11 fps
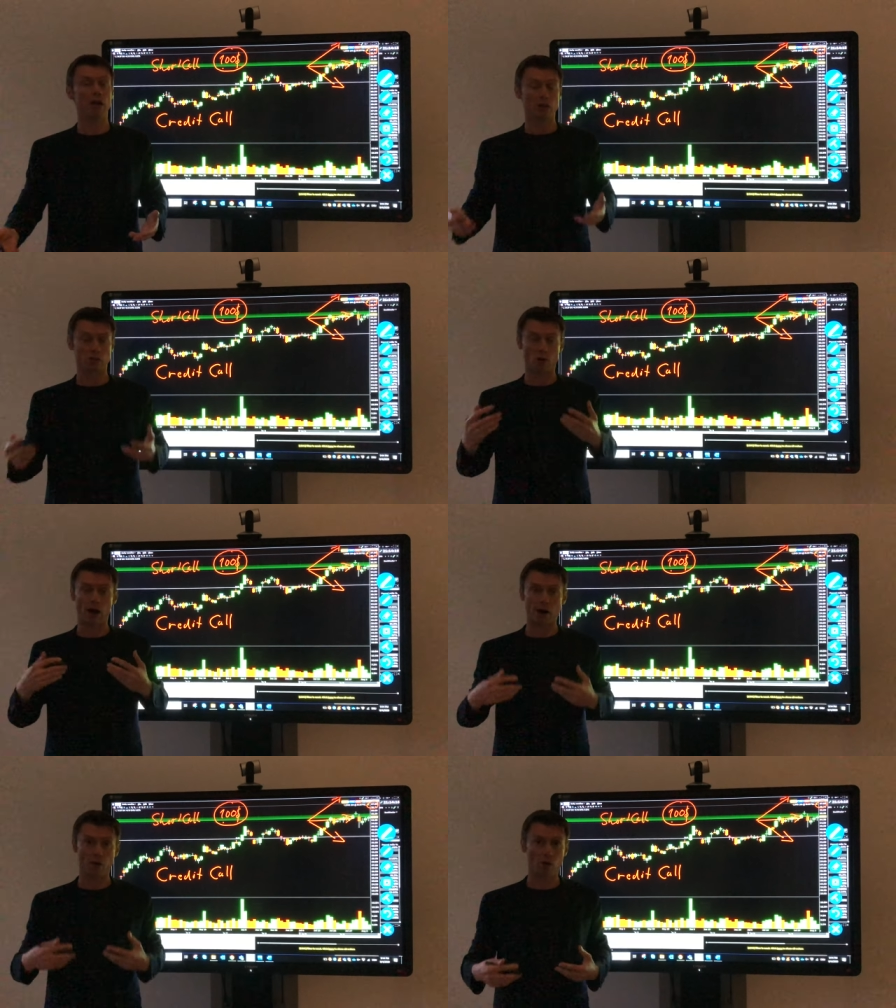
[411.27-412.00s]
So
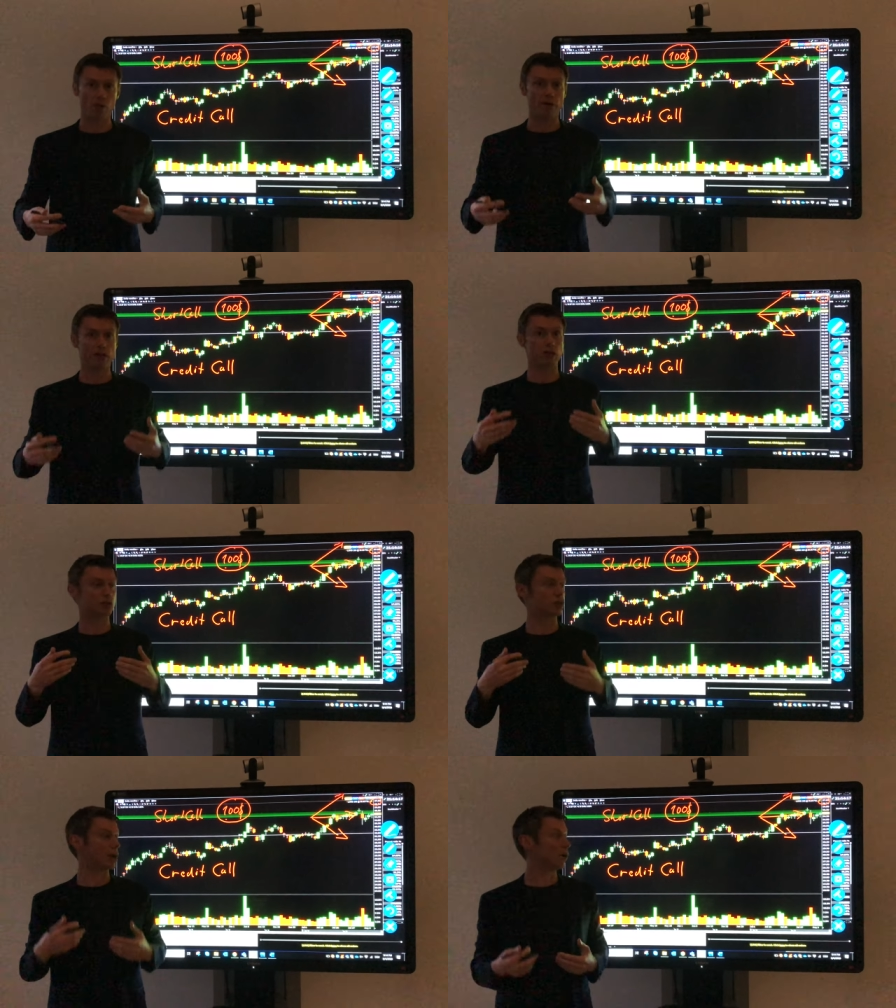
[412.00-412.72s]
I always
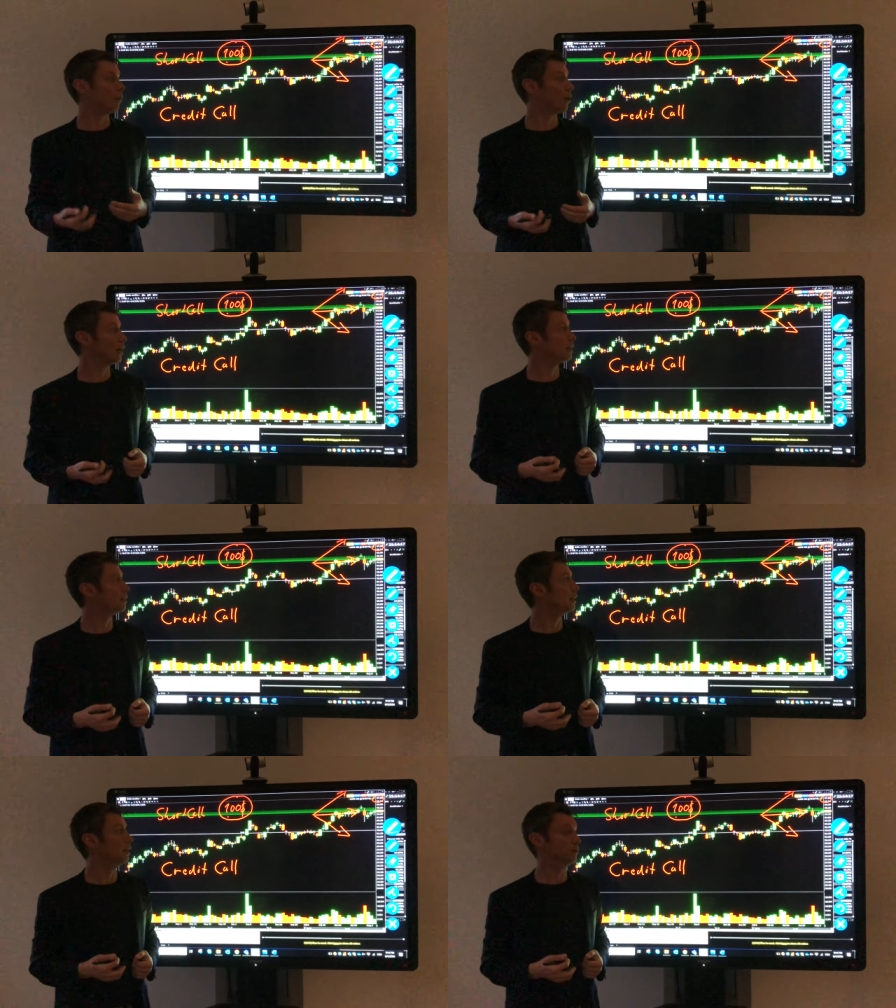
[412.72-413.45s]
generate